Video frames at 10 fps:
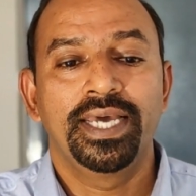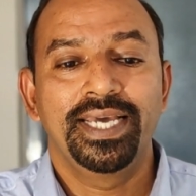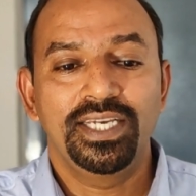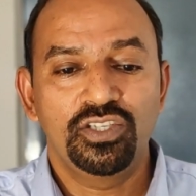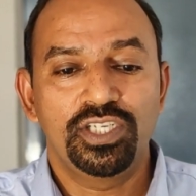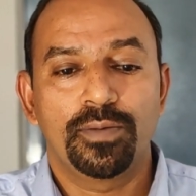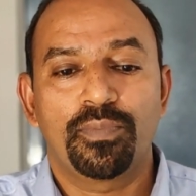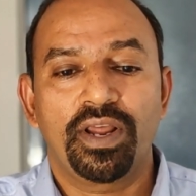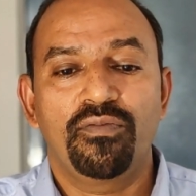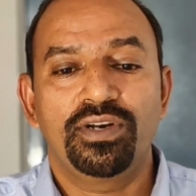Is it a
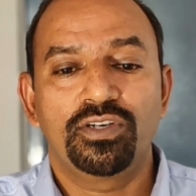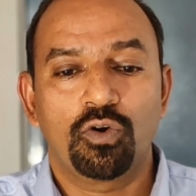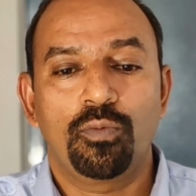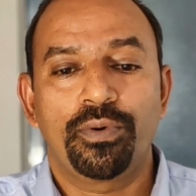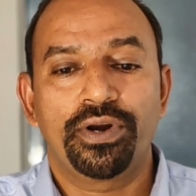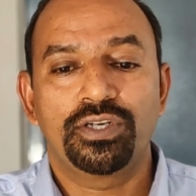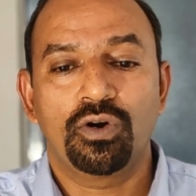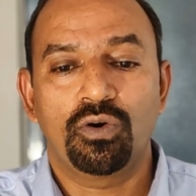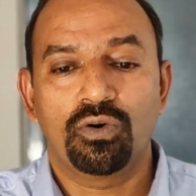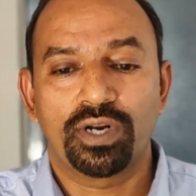private, corporate,
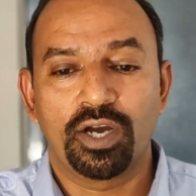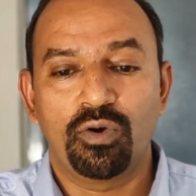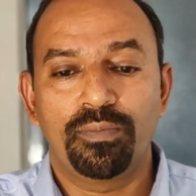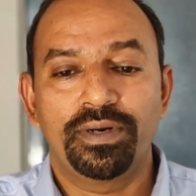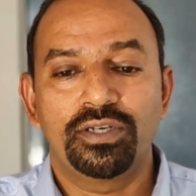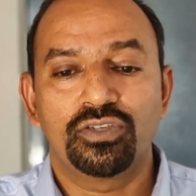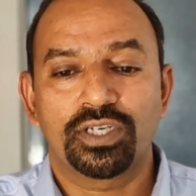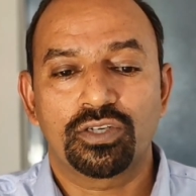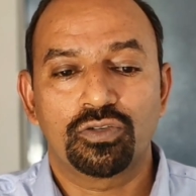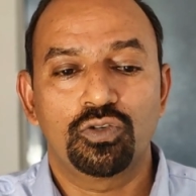or government
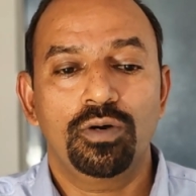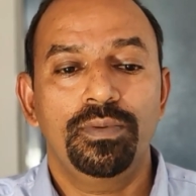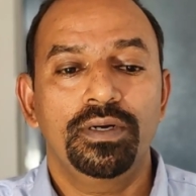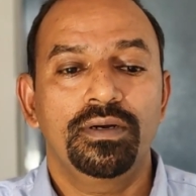sector job?